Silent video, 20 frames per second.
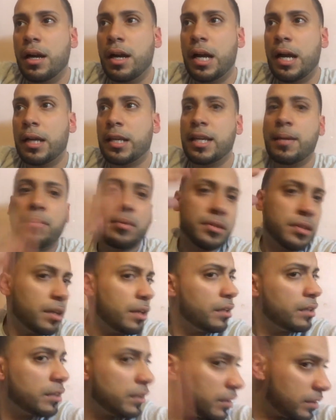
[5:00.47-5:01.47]
I keep
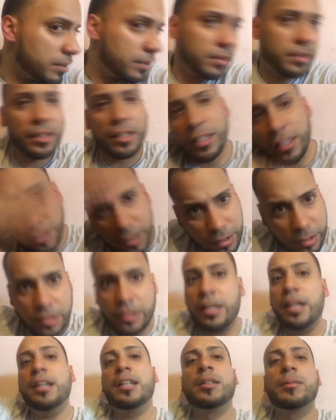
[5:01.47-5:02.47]
saying it and saying it and
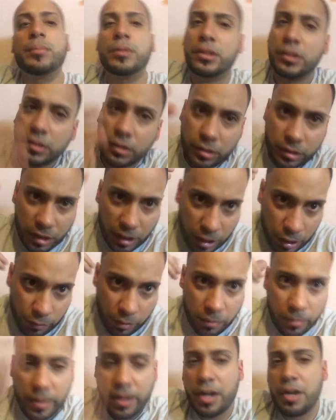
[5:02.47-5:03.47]
saying it because I gotta
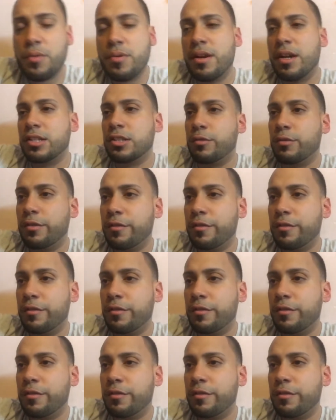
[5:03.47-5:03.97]
remind you guys to